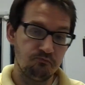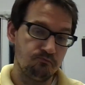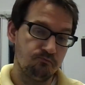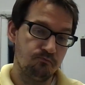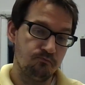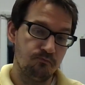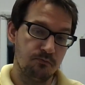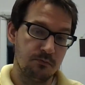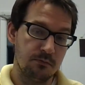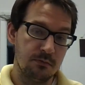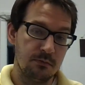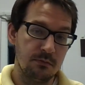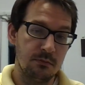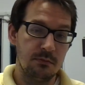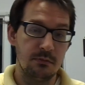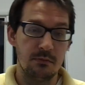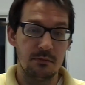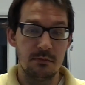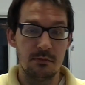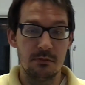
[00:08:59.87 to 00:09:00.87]

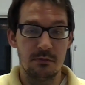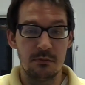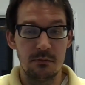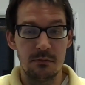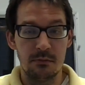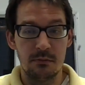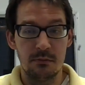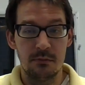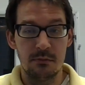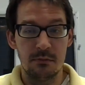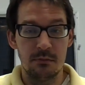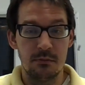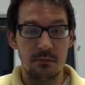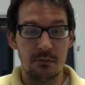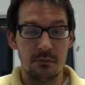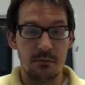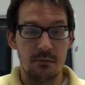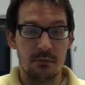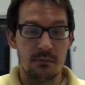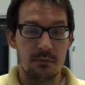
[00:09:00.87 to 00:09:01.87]

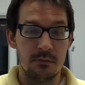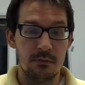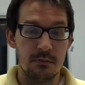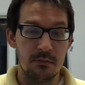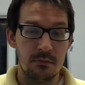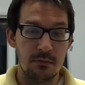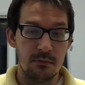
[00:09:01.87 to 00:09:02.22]
(no one is talking)